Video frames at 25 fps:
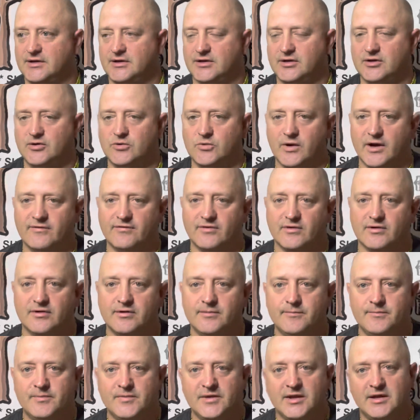whoever.
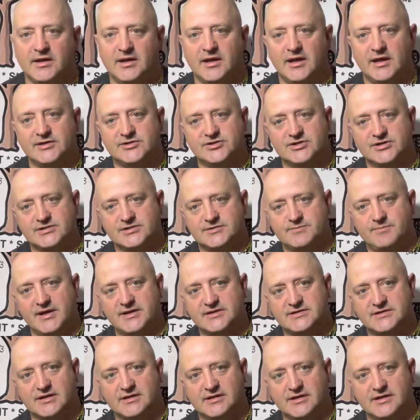It's just
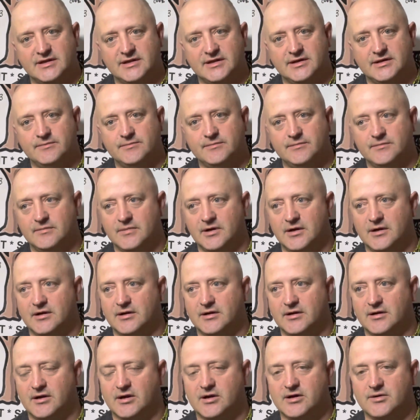basically
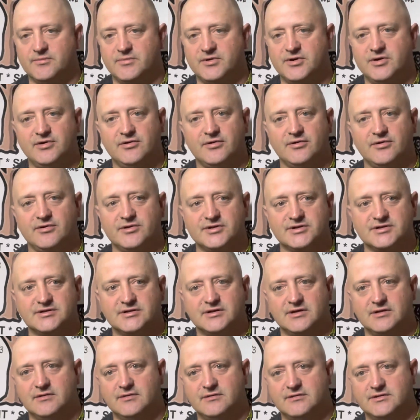uh, a computer just
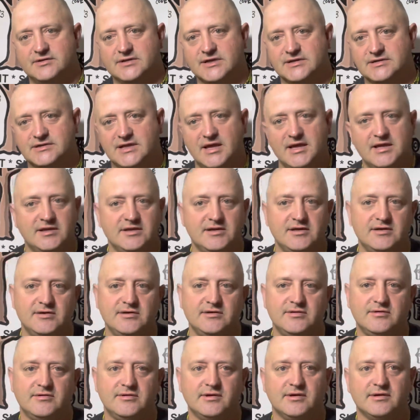says thank
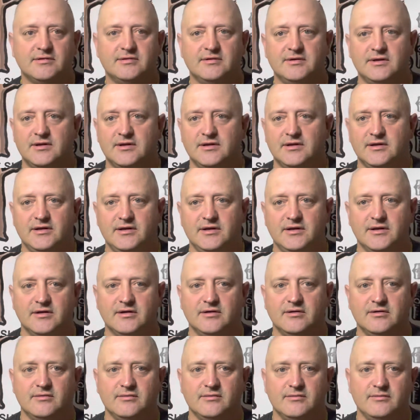you and you
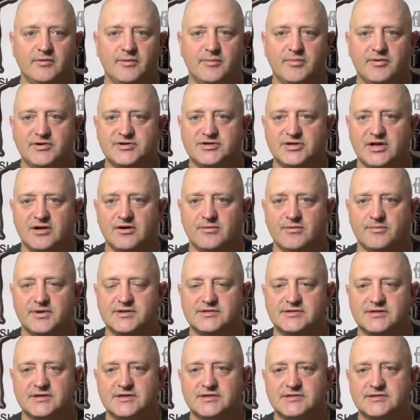know we appreciate your
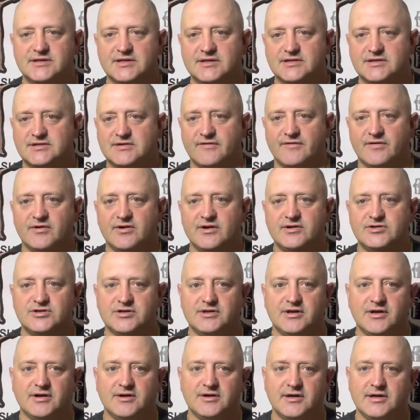business and it's very
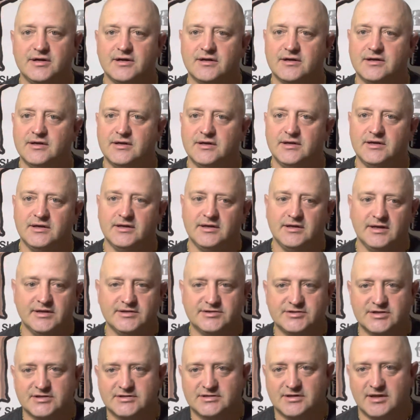generic.
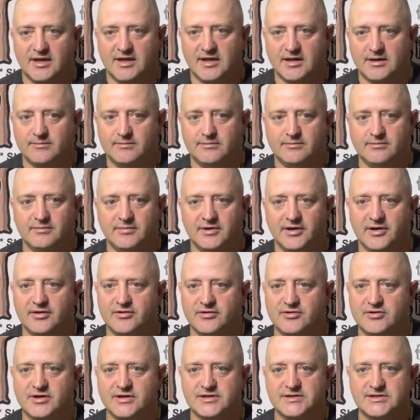It's just like you know
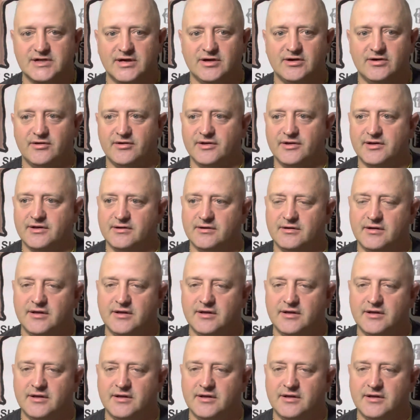you can tell that